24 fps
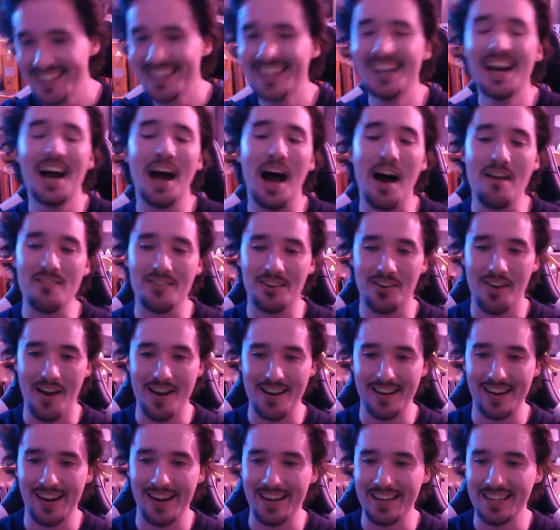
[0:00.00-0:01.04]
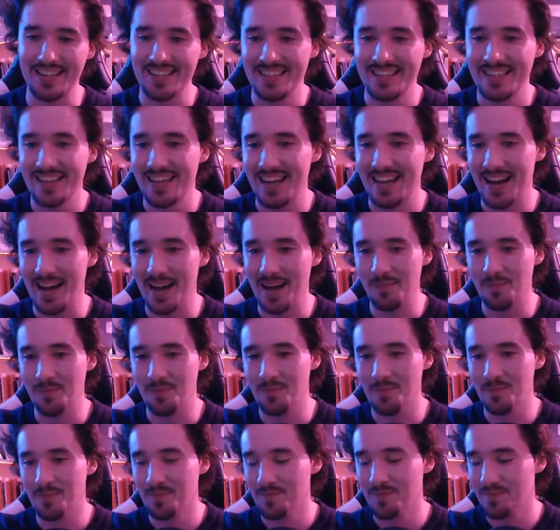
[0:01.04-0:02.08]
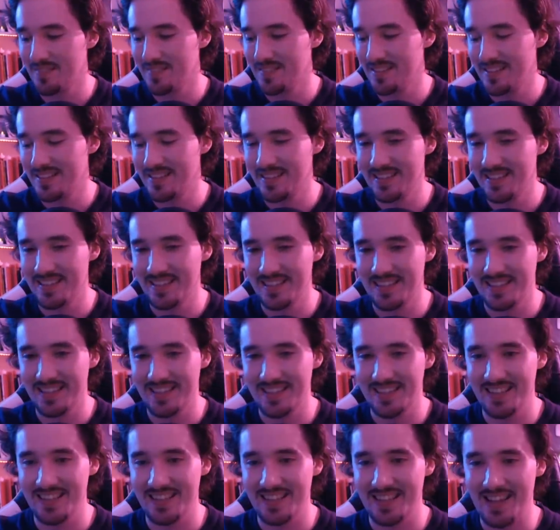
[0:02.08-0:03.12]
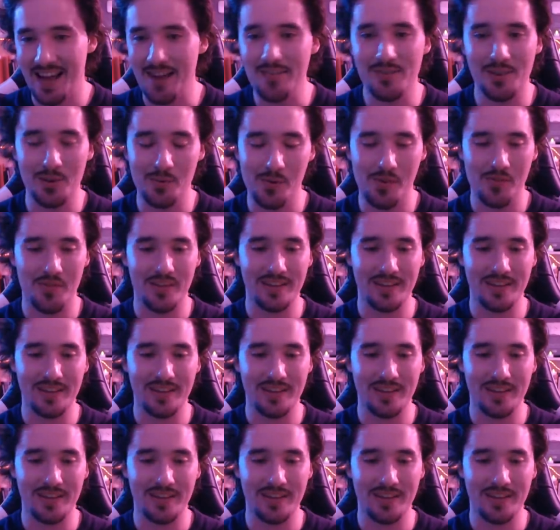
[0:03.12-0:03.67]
Have a great night. Have a good one.